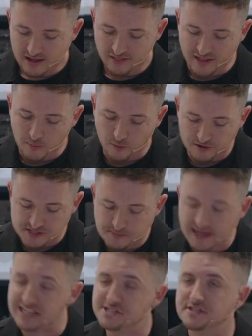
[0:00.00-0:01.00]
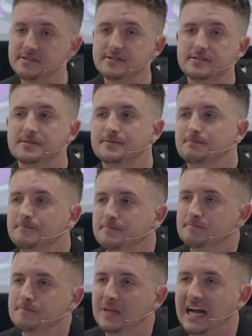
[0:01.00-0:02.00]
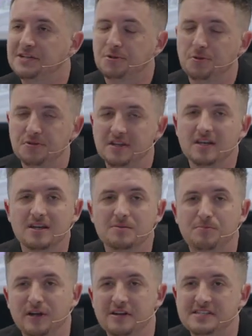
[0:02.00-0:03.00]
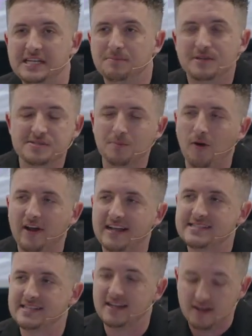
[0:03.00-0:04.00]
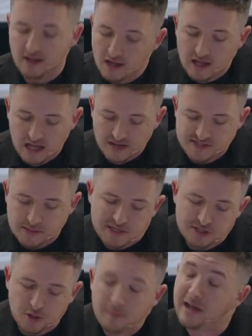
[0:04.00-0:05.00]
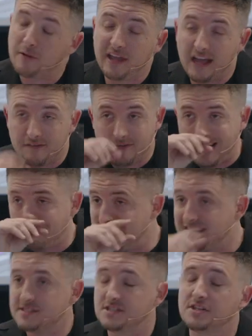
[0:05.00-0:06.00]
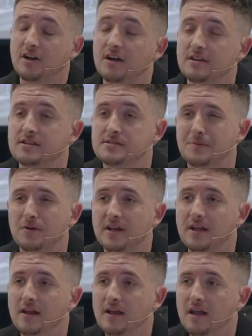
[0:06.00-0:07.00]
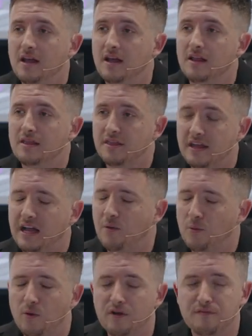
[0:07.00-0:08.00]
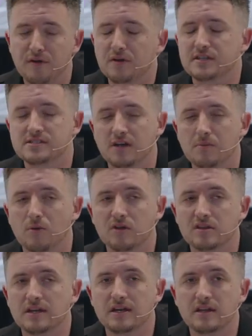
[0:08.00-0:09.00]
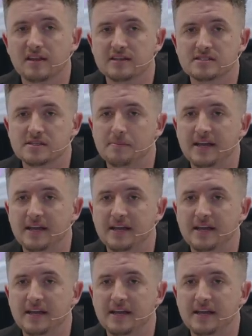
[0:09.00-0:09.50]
And that word is patience. I told the prayer team this morning, I said, if somebody told me I only had five minutes to talk this morning, the thing I would want to focus on more than anything is the